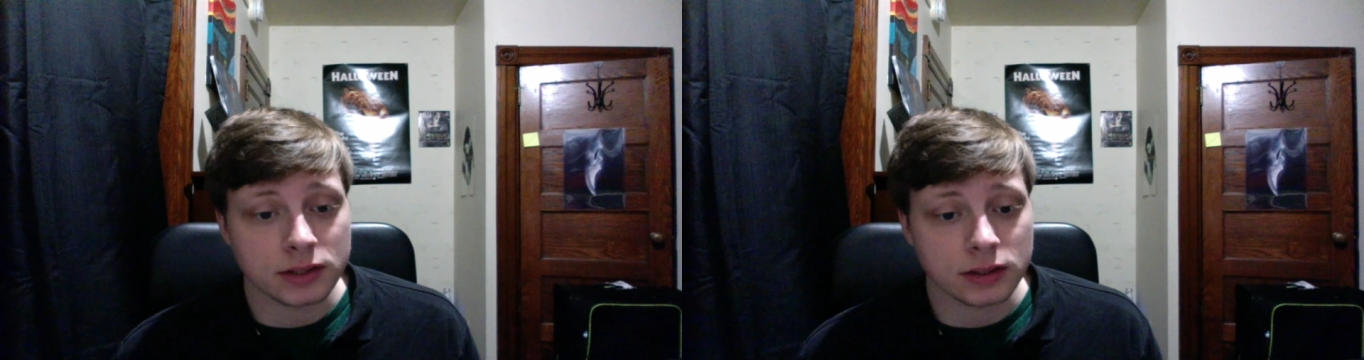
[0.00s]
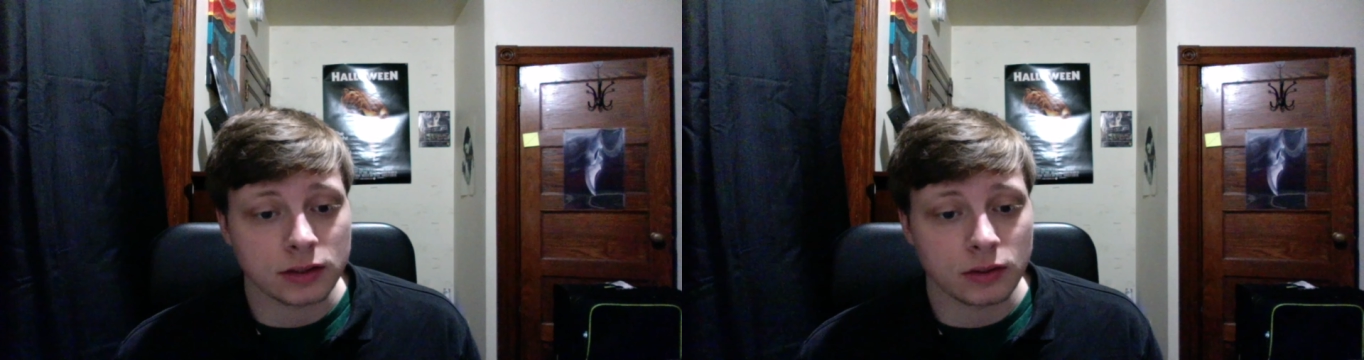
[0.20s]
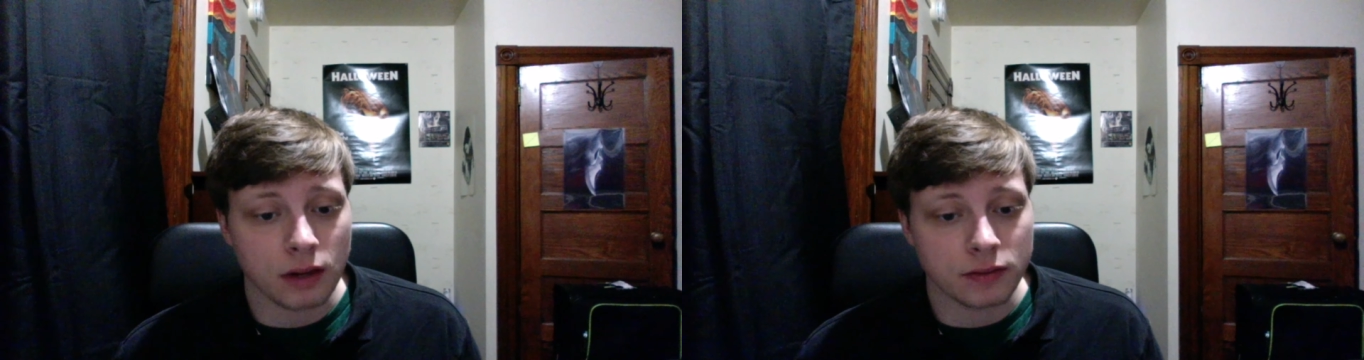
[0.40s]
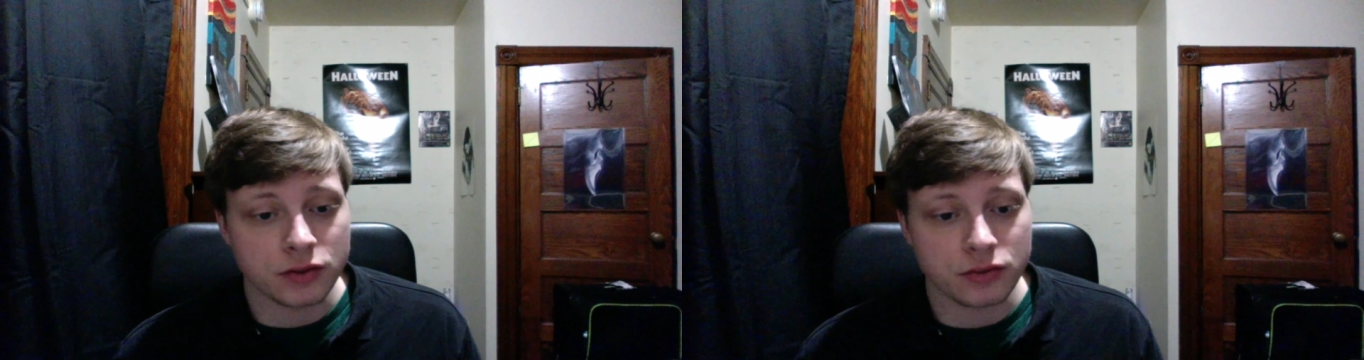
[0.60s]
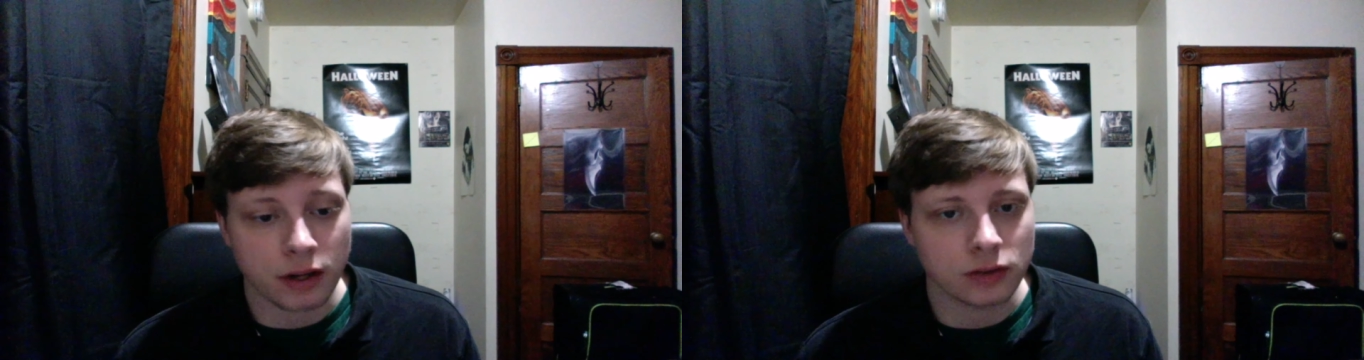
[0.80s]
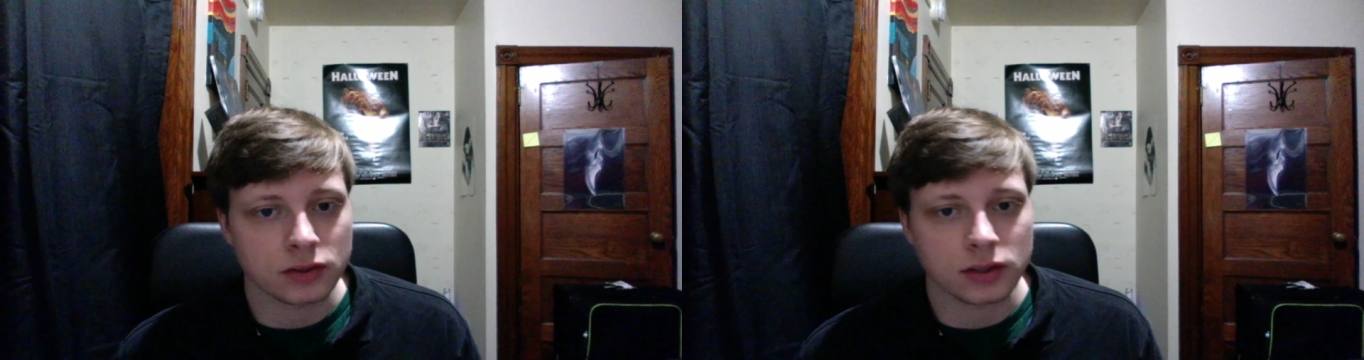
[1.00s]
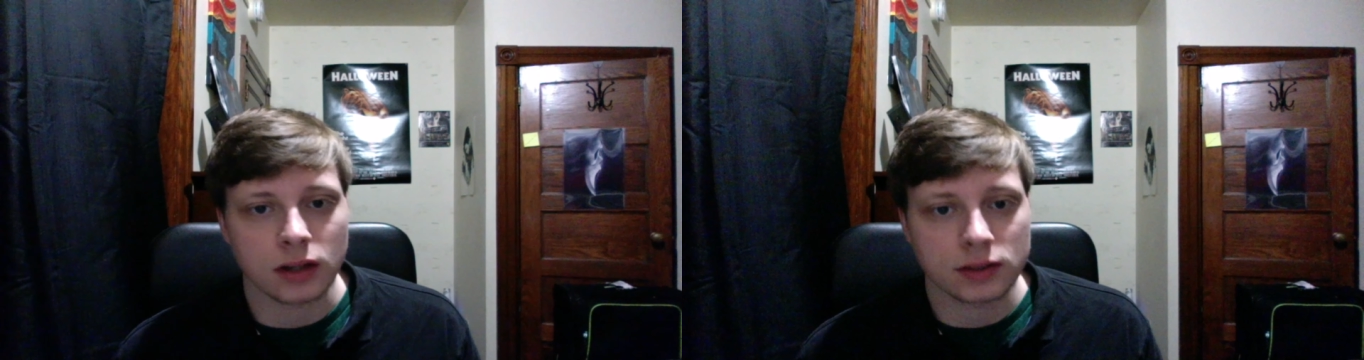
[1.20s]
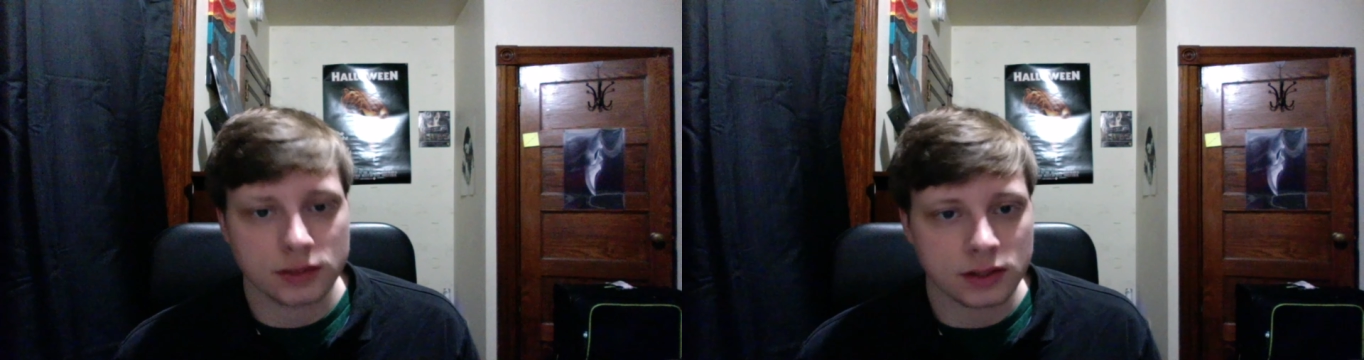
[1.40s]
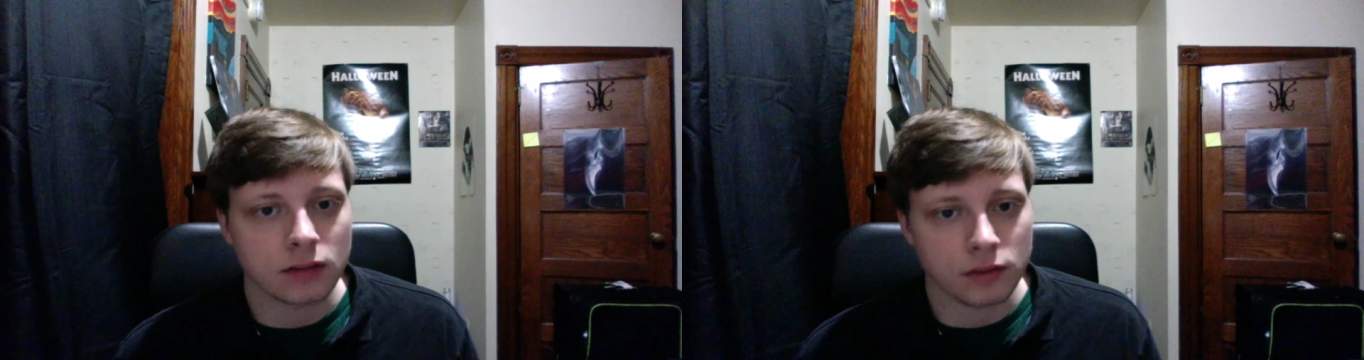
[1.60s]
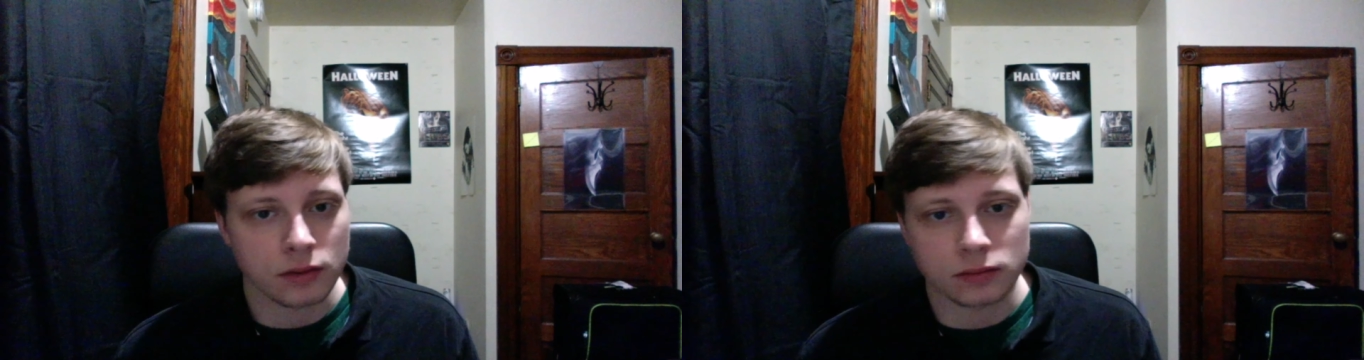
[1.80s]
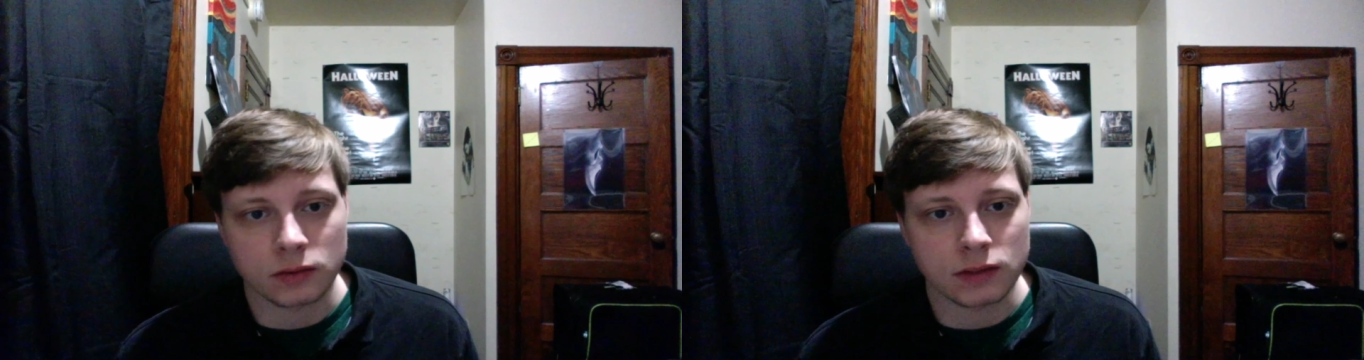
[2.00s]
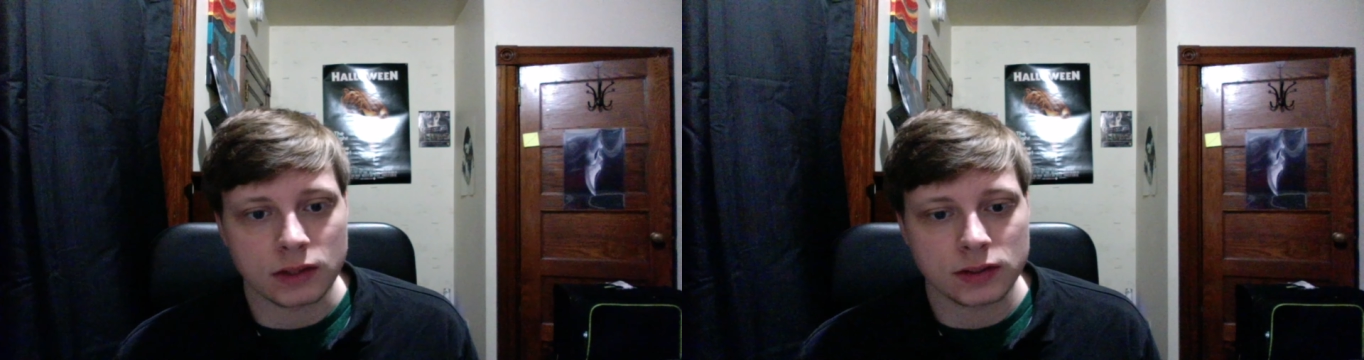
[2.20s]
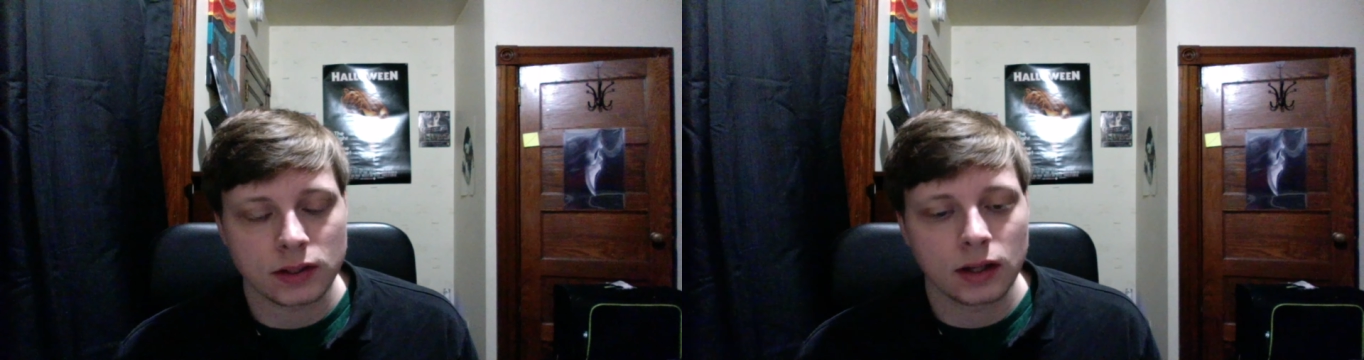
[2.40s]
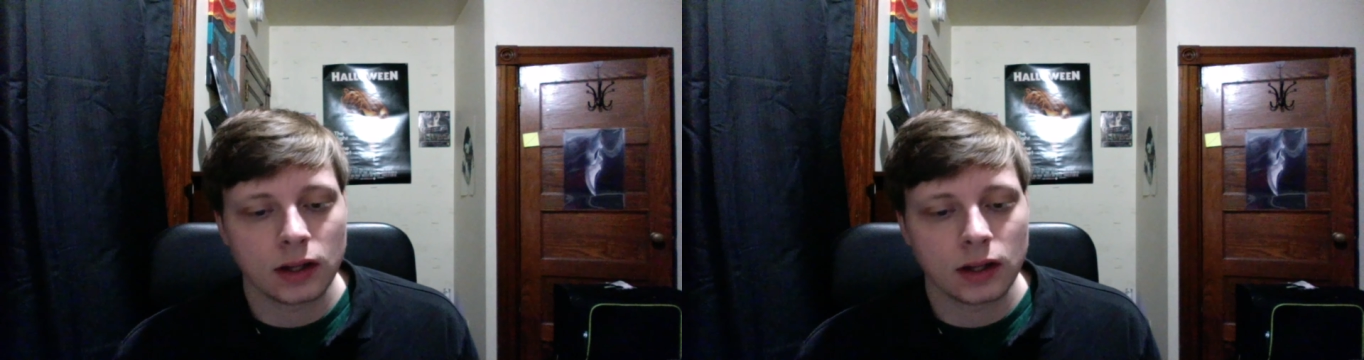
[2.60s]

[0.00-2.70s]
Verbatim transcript: Like you have the director's cuts of those movies,